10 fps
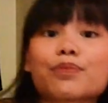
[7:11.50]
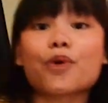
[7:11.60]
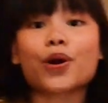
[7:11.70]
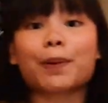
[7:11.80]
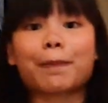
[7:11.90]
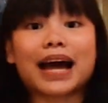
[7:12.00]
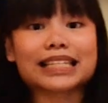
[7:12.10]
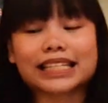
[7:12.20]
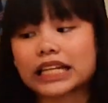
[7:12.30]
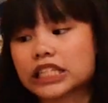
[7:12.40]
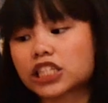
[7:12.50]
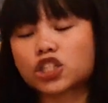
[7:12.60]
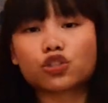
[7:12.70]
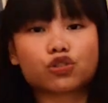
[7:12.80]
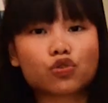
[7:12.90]
more baskets
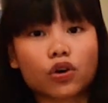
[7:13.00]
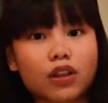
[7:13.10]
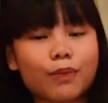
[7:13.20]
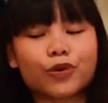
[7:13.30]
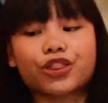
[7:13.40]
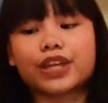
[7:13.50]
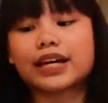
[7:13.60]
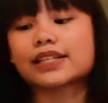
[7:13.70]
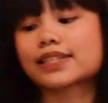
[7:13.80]
to store a lot more things.